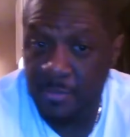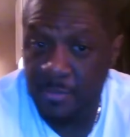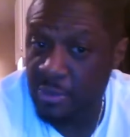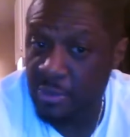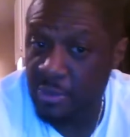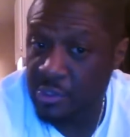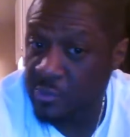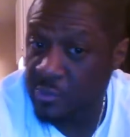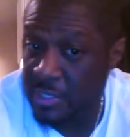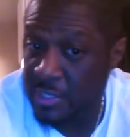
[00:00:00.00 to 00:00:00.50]

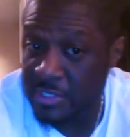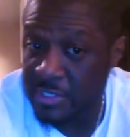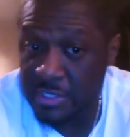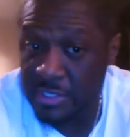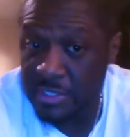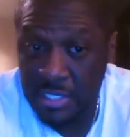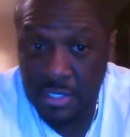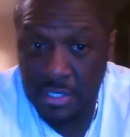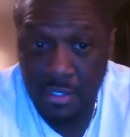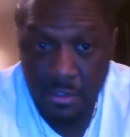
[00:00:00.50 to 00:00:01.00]
I can't say a
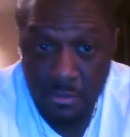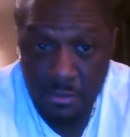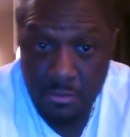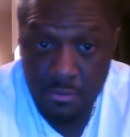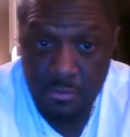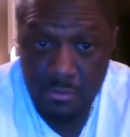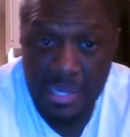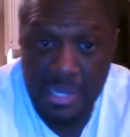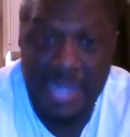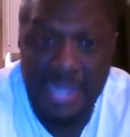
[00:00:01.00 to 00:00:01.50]
Persian
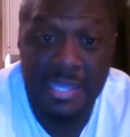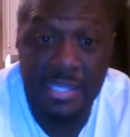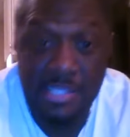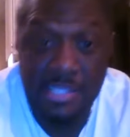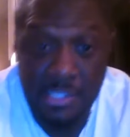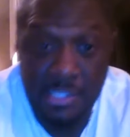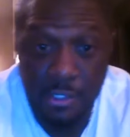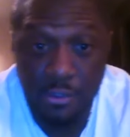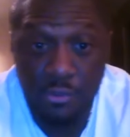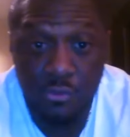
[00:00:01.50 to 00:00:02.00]
wasn't there.
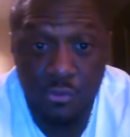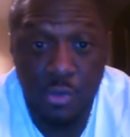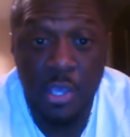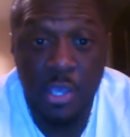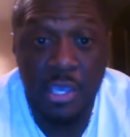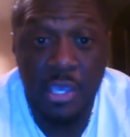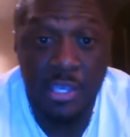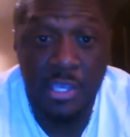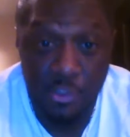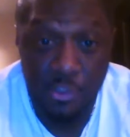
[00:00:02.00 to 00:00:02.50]
I
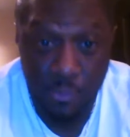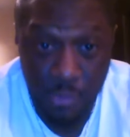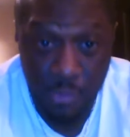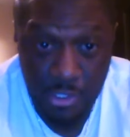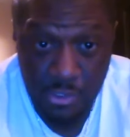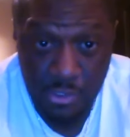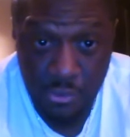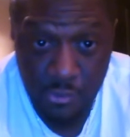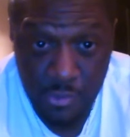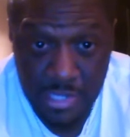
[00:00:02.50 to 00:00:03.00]
can tell
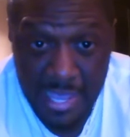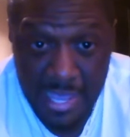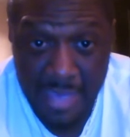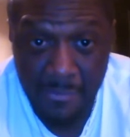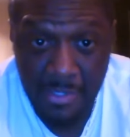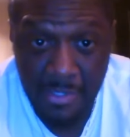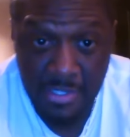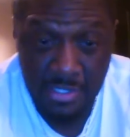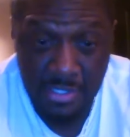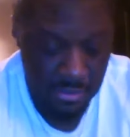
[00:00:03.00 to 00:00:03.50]
you its
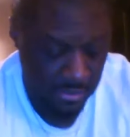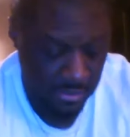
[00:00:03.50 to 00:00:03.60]
original